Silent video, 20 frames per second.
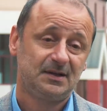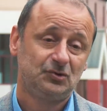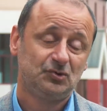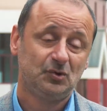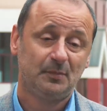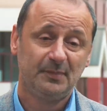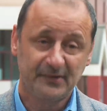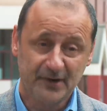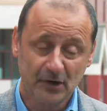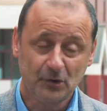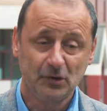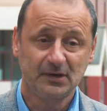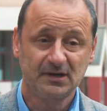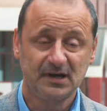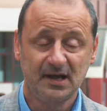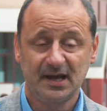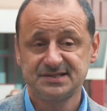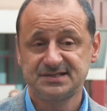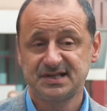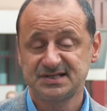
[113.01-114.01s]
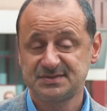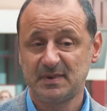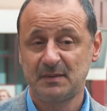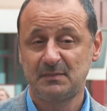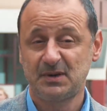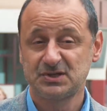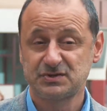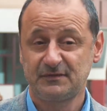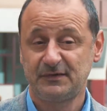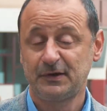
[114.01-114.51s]
to be recognized as
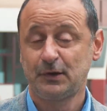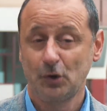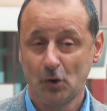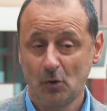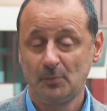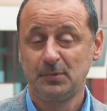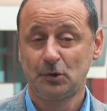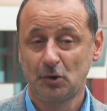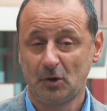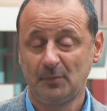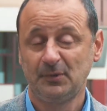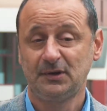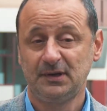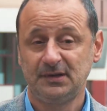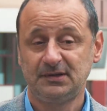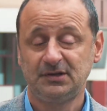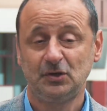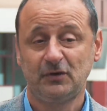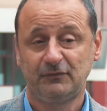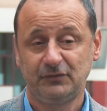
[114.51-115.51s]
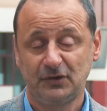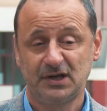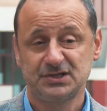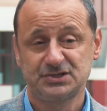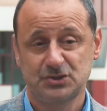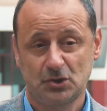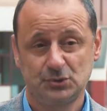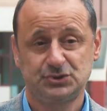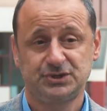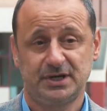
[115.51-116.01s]
members of a global community of
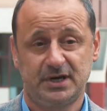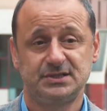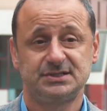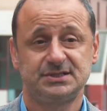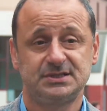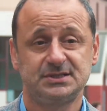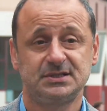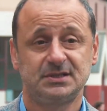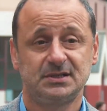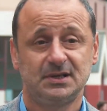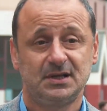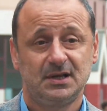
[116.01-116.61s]
UNESCO Chairs,